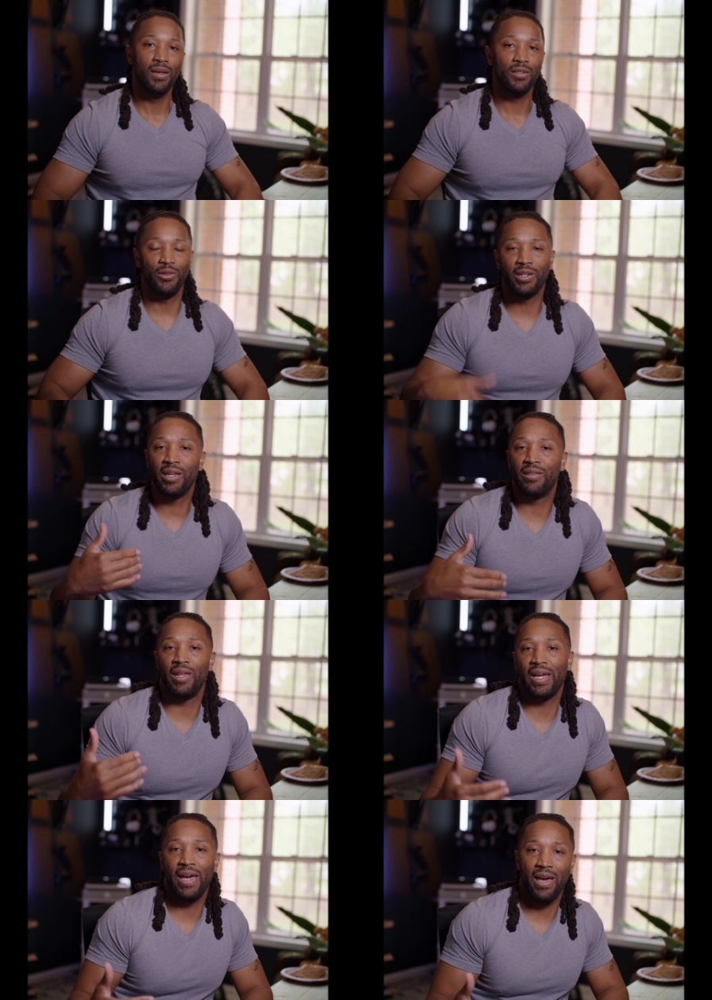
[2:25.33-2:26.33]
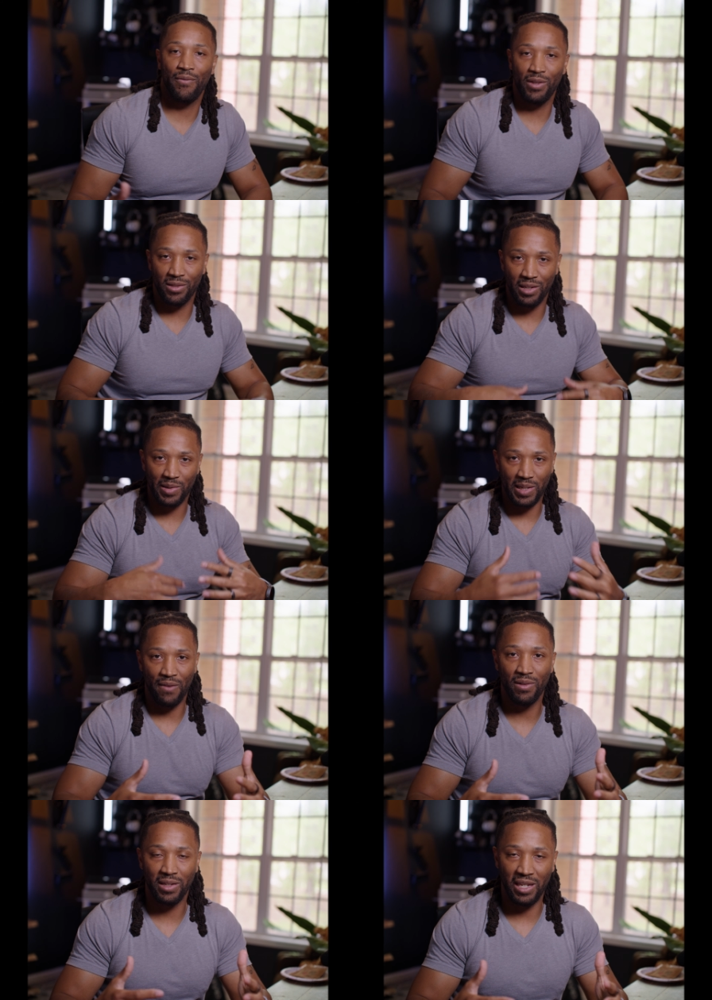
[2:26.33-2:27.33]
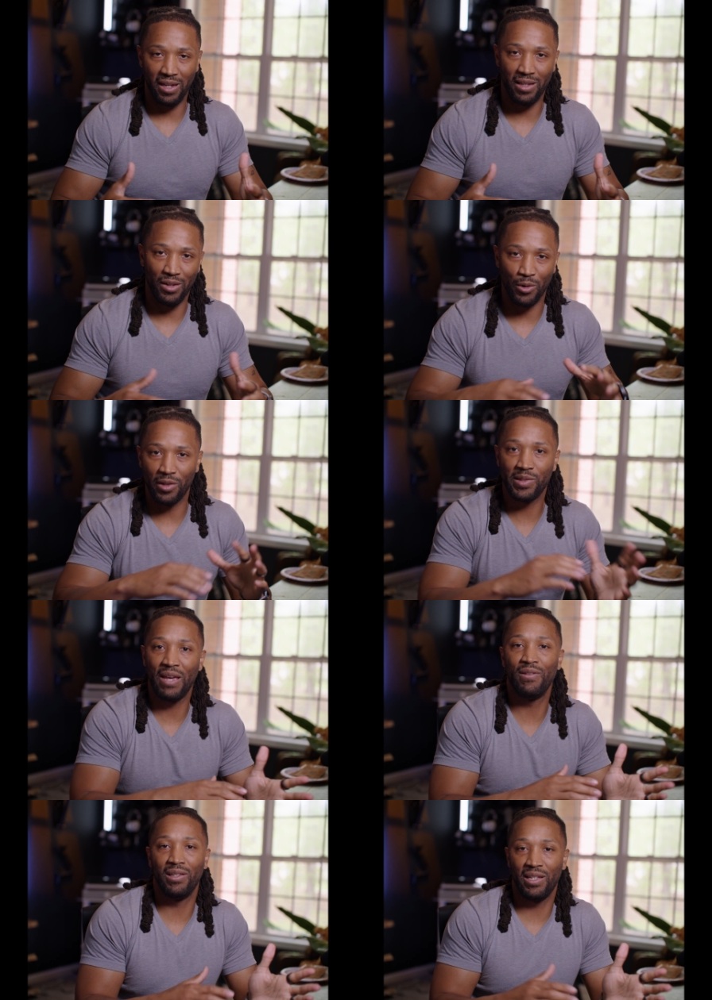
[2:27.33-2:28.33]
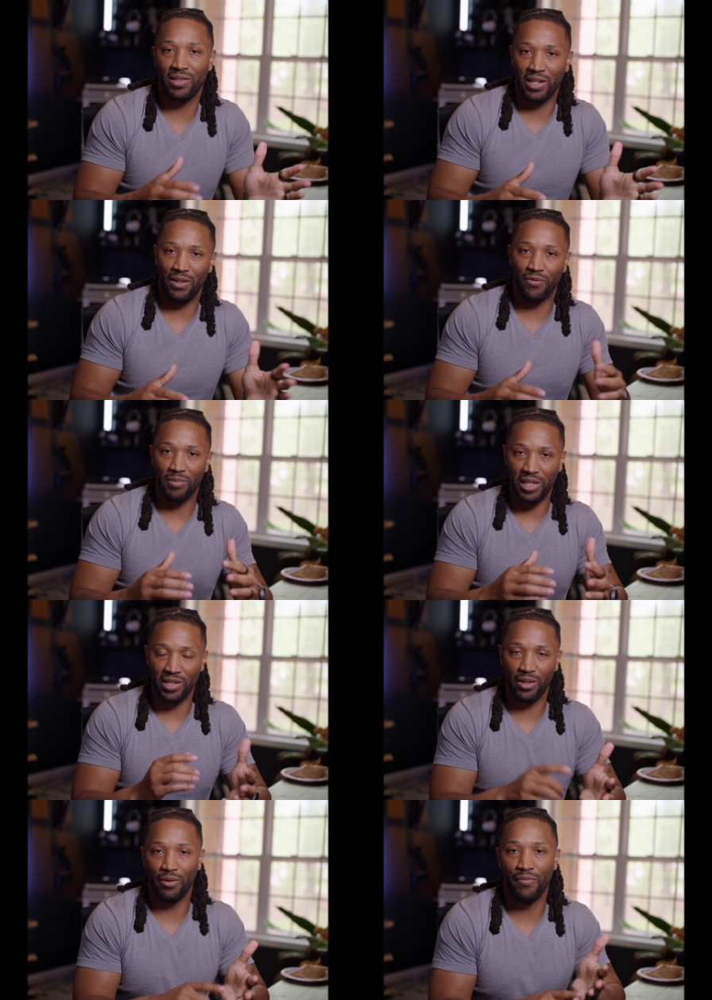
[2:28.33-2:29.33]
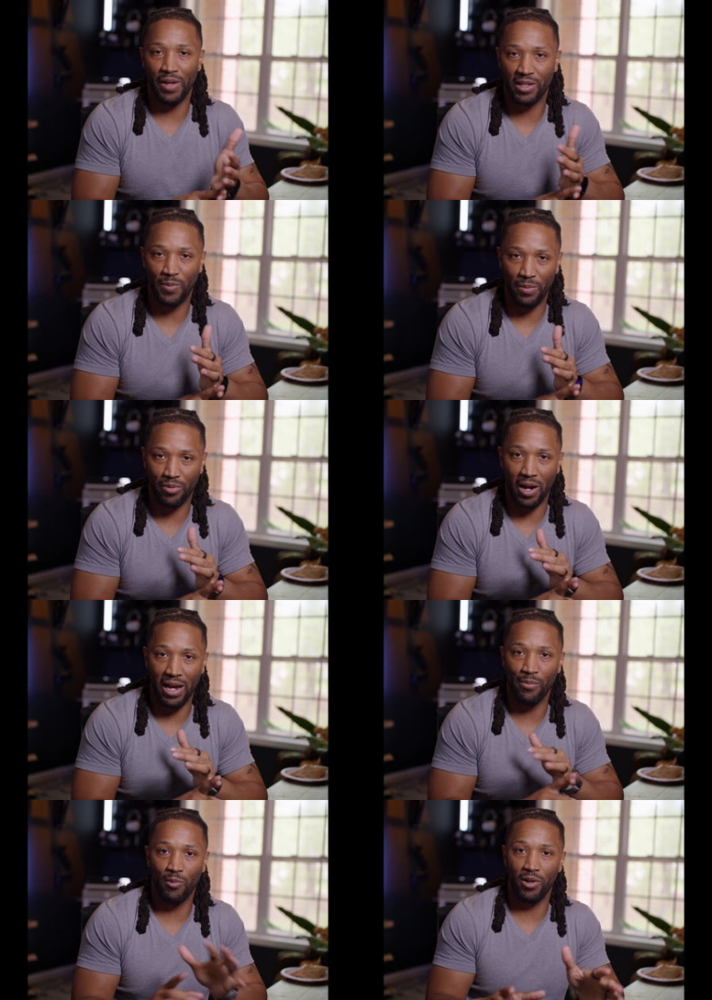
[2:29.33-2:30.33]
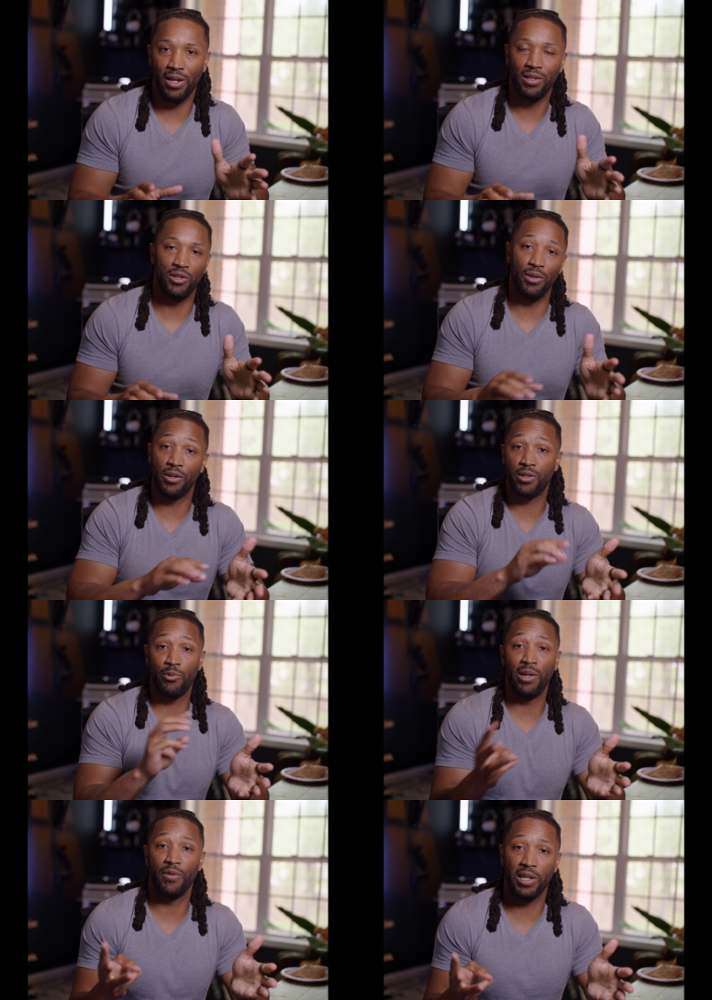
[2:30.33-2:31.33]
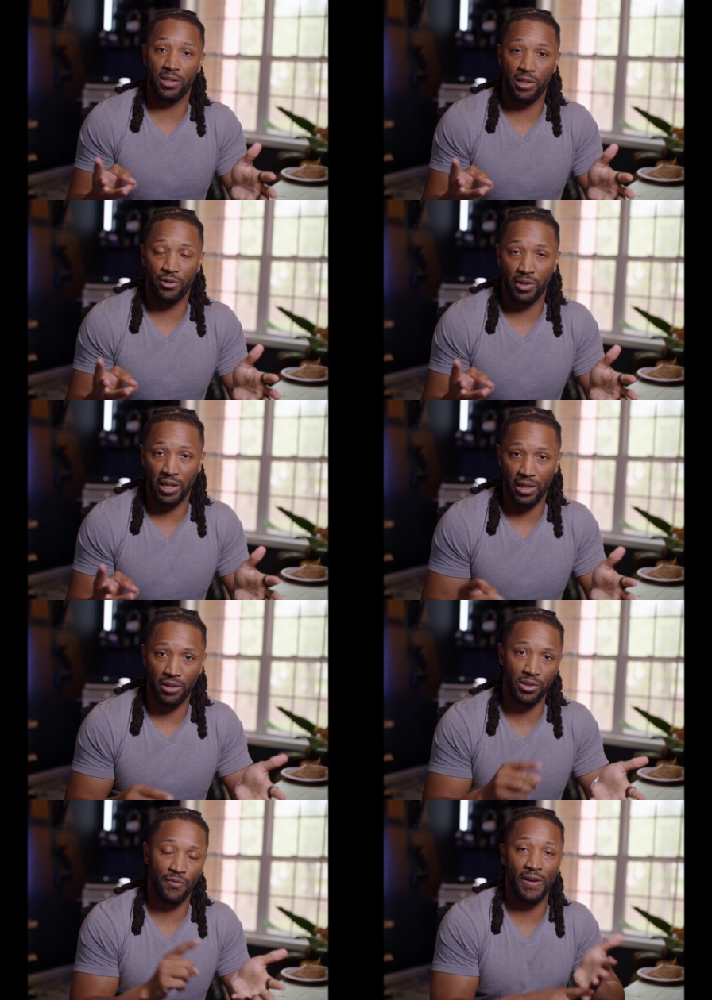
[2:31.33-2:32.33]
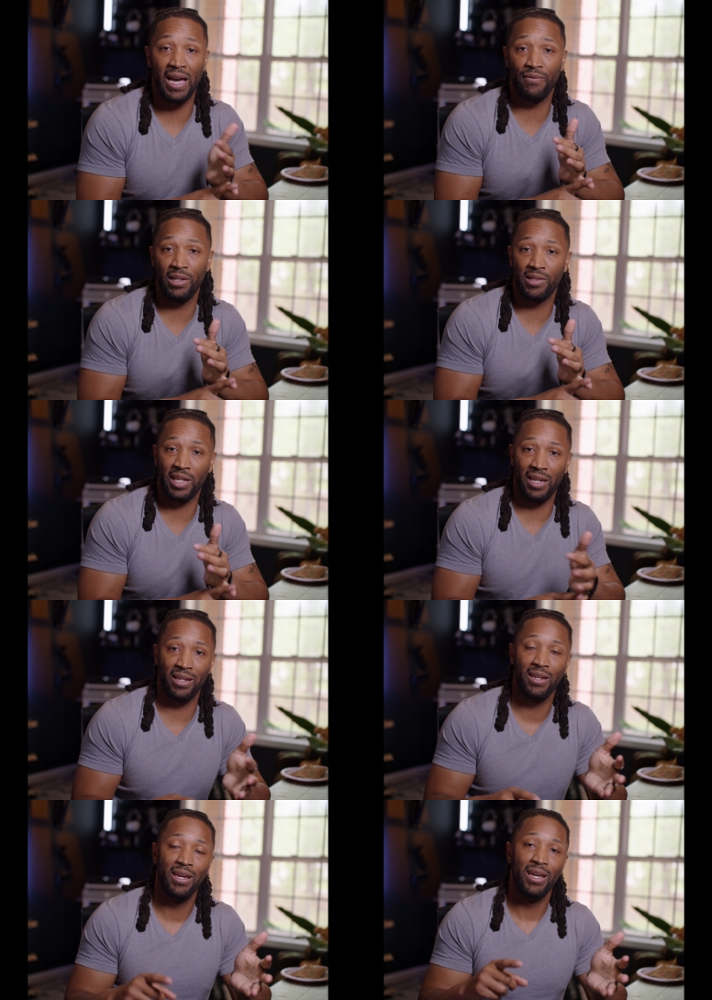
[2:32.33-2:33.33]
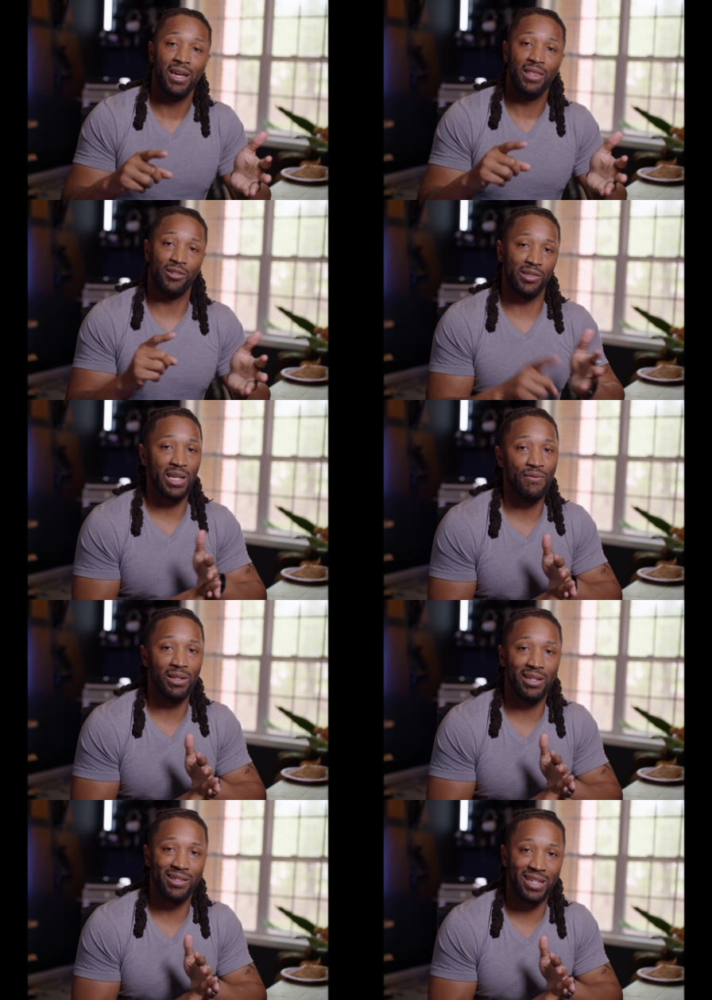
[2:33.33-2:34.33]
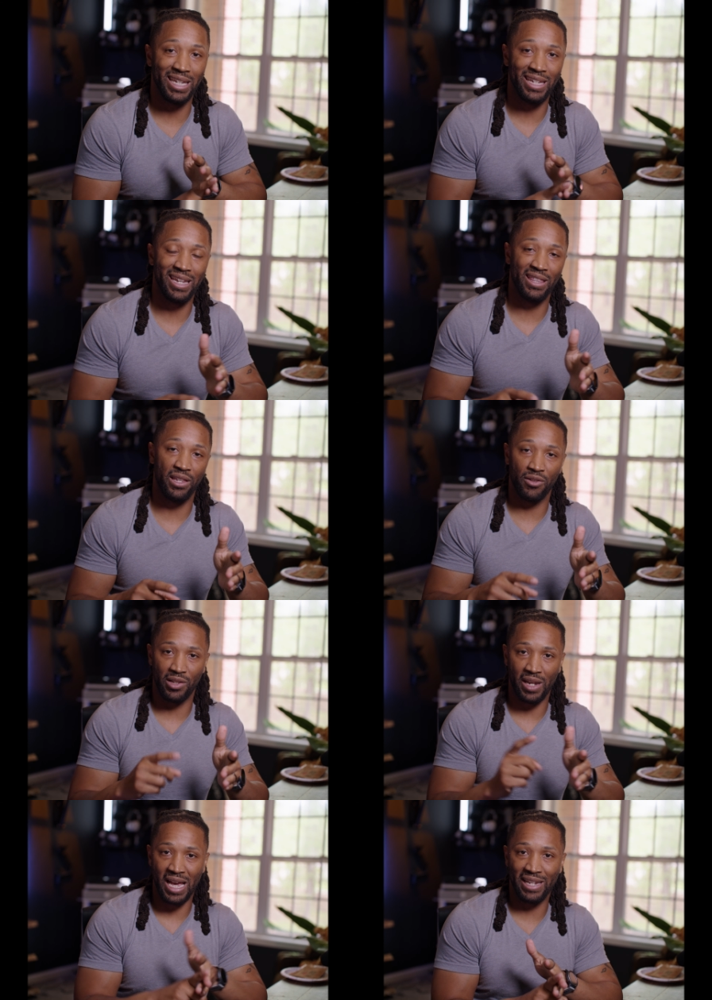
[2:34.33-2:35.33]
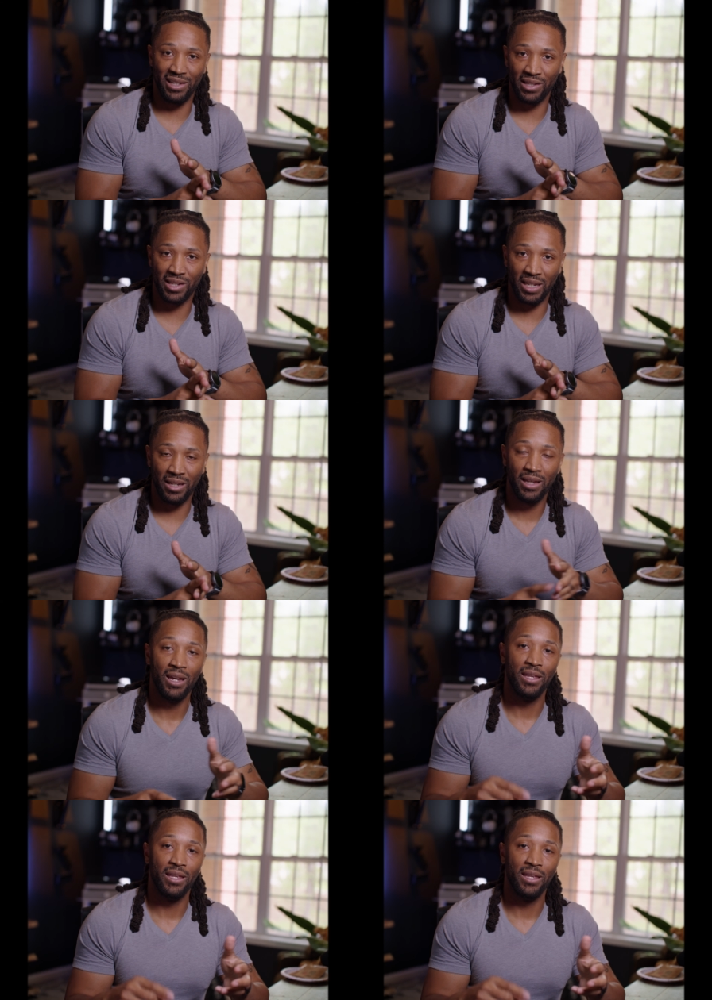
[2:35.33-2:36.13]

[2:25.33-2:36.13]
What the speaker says: So the kit that I have is the 7 kit, or the 7 lens kit from DZO Vespid Prime 1. So there's 3 different kits that you can get. There's a 5 lens kit, there's a 7 lens kit, and then there's a 9 lens kit.